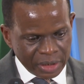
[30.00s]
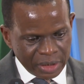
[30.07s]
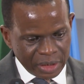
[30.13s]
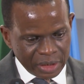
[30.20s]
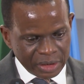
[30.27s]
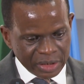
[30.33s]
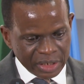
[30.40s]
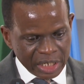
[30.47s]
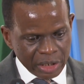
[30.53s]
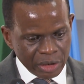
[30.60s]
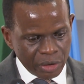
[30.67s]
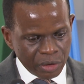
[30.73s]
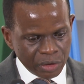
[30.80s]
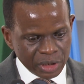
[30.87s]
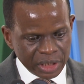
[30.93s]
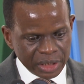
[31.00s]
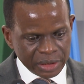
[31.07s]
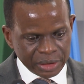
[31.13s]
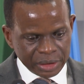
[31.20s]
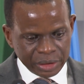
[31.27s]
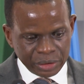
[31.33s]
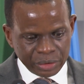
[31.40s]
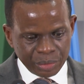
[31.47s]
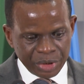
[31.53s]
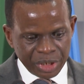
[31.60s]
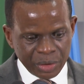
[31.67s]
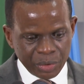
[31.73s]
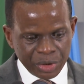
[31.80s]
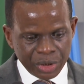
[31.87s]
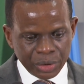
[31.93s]
It is an honor to
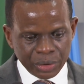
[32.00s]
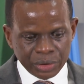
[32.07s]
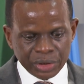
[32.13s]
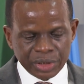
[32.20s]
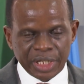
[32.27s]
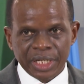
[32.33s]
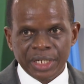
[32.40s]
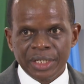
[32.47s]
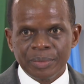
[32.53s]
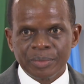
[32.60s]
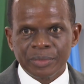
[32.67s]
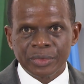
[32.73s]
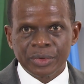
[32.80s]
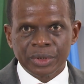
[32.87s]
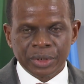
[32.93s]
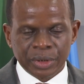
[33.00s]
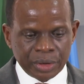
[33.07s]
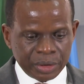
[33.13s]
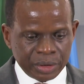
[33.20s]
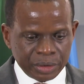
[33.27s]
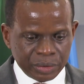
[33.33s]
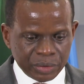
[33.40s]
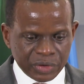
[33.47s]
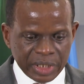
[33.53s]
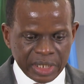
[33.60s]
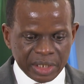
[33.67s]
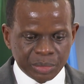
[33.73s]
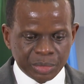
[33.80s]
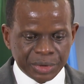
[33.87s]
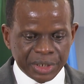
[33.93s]
be with you today to
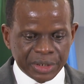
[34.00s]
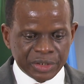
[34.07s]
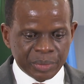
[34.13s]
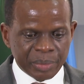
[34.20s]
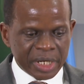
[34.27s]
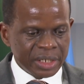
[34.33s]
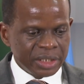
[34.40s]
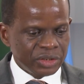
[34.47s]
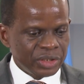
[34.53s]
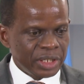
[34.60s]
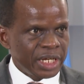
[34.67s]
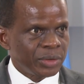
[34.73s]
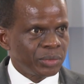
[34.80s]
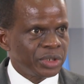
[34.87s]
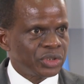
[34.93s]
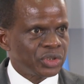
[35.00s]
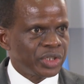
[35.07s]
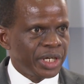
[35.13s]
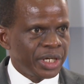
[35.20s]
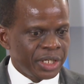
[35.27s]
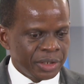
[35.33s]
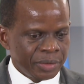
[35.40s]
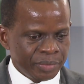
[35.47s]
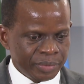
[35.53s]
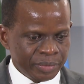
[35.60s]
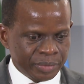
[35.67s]
celebrate Spanish Language Day